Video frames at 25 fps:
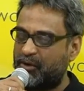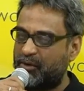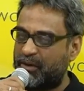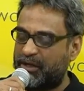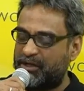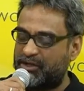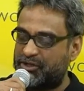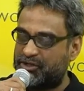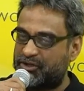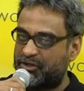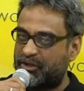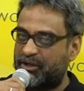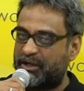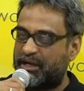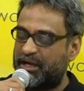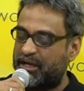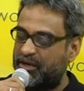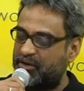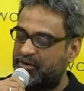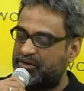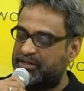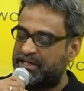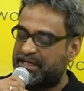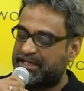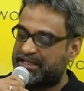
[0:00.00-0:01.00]
quite sure he
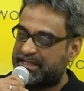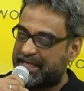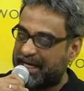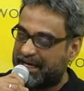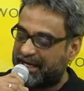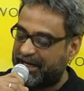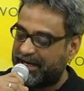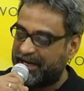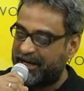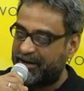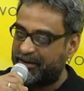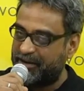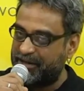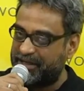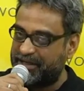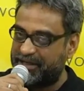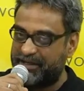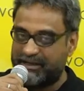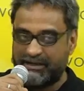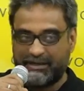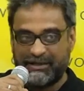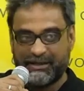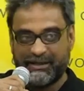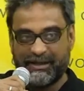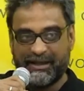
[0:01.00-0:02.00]
knows exactly how he did it.